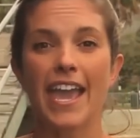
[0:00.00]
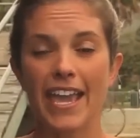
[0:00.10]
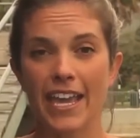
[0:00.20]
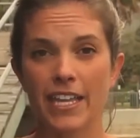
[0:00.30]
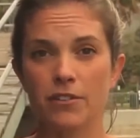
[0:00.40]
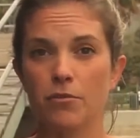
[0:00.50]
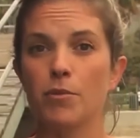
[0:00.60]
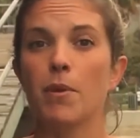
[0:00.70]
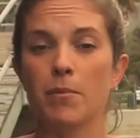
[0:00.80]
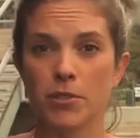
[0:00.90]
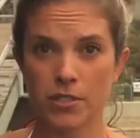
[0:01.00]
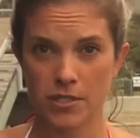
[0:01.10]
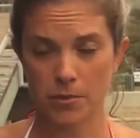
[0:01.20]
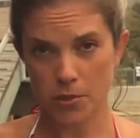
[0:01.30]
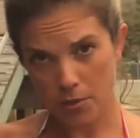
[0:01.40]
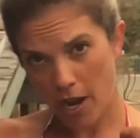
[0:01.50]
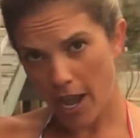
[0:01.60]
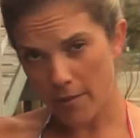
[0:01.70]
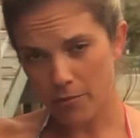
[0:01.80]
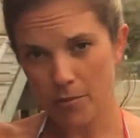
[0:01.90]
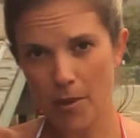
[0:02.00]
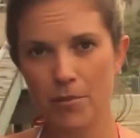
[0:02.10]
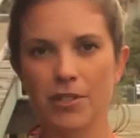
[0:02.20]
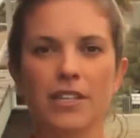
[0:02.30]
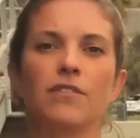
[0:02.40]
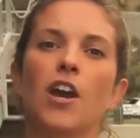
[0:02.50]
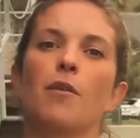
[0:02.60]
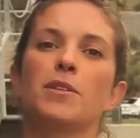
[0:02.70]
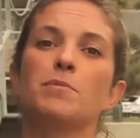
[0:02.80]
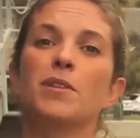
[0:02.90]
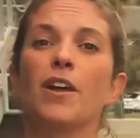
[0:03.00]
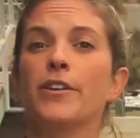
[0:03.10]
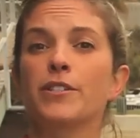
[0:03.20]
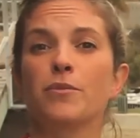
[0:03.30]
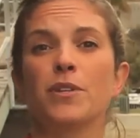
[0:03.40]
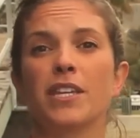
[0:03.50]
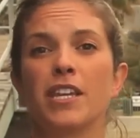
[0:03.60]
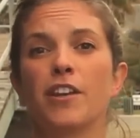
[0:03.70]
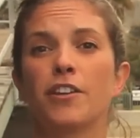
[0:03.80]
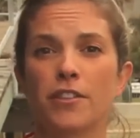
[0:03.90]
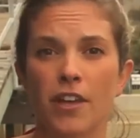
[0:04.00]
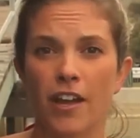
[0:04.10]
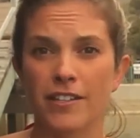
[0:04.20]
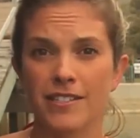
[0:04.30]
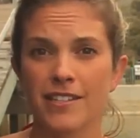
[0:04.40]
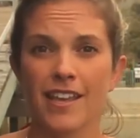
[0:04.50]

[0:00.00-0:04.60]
And remember to subscribe, remember to leave comments below so we can hear your thoughts.